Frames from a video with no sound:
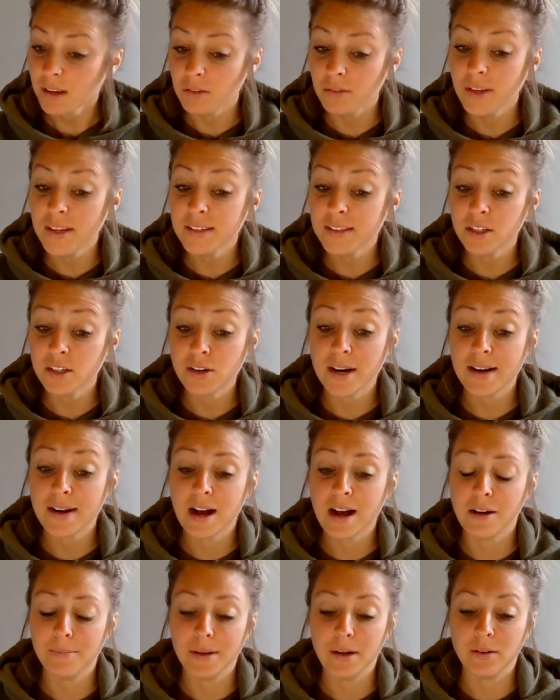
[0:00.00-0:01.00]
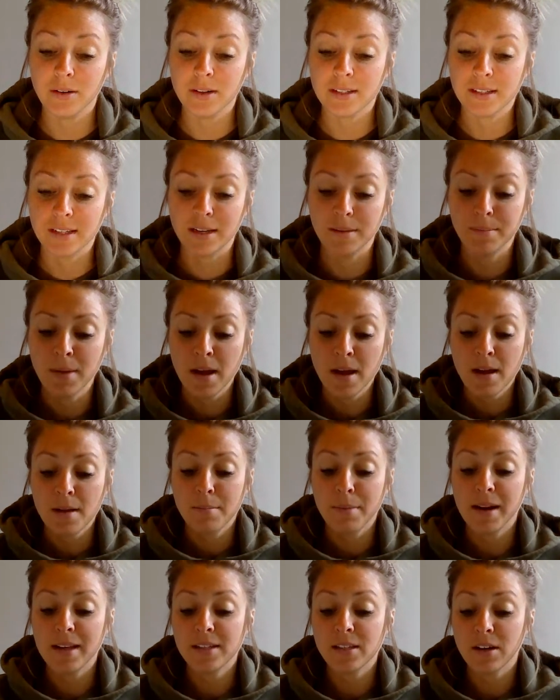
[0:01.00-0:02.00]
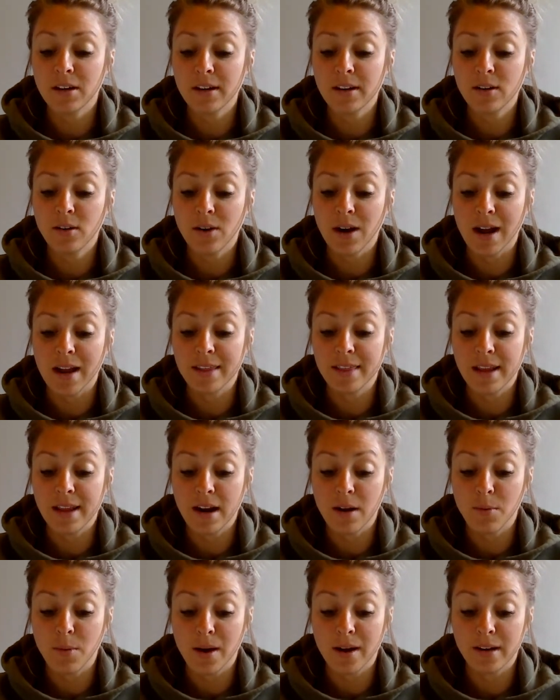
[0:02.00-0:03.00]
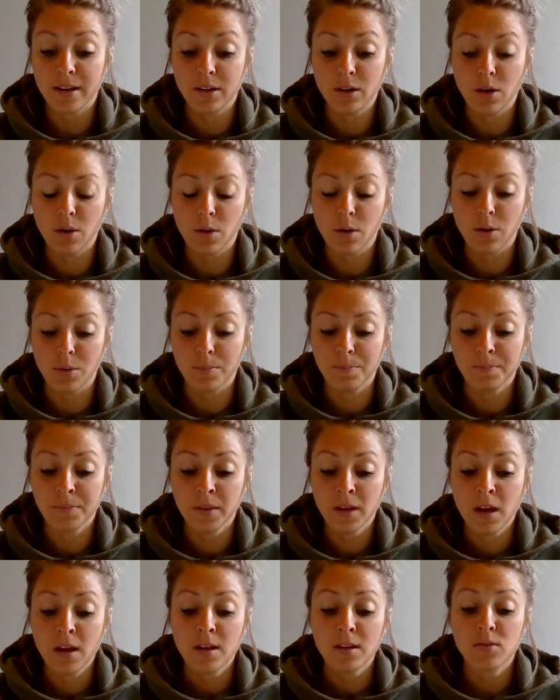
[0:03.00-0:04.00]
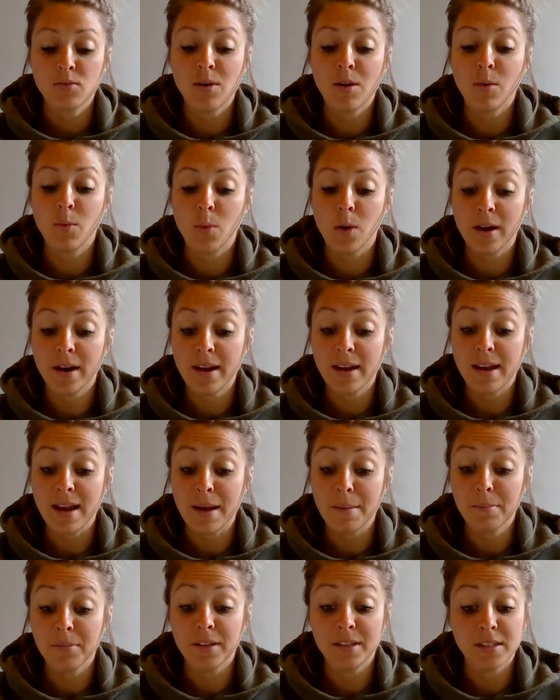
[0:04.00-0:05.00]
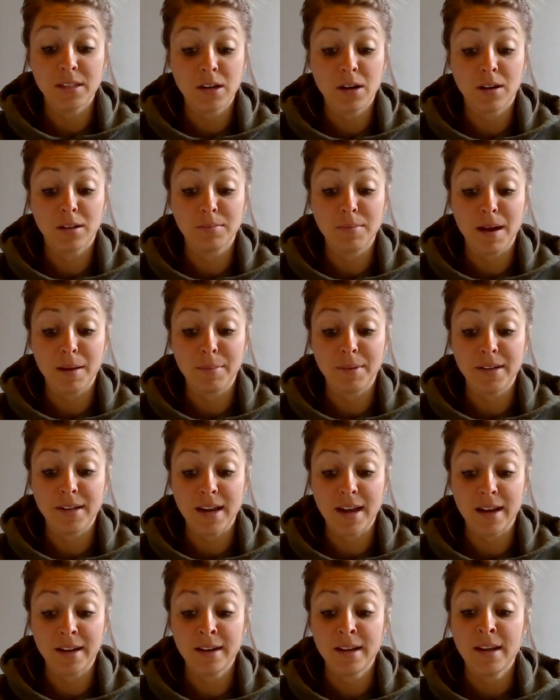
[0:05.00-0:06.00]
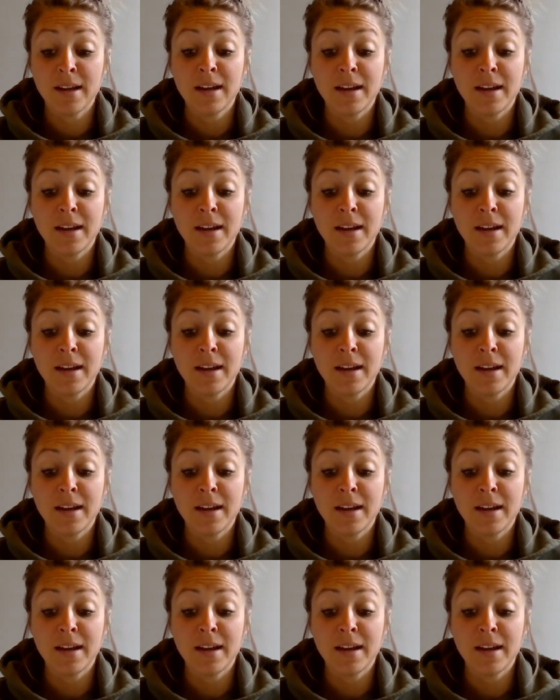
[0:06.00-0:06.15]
Lisa tried to help me go to sleep, but I started crying that I wanted to go home. So at 1 a.m., Lisa called Mom and Dad